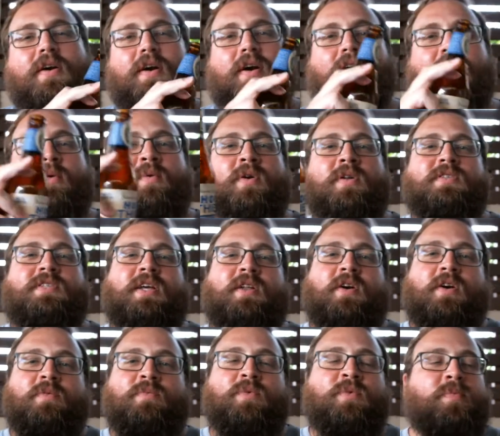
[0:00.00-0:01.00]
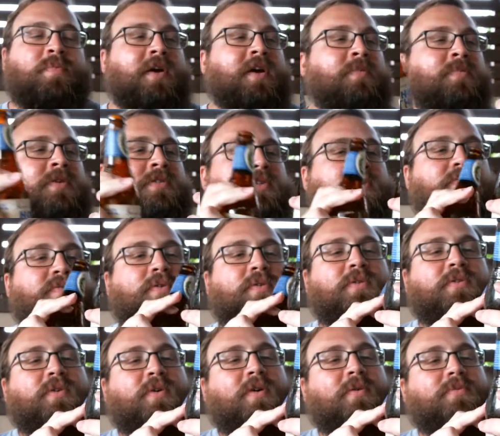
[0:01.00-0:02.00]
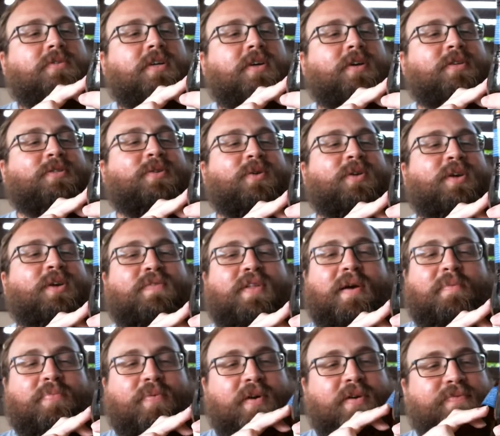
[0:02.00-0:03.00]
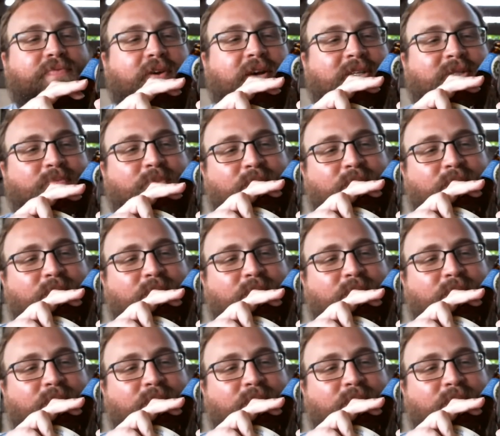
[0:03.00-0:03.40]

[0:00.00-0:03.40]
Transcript: I don't want to sound like I'm repeating myself all the time, so I sort of give that preface.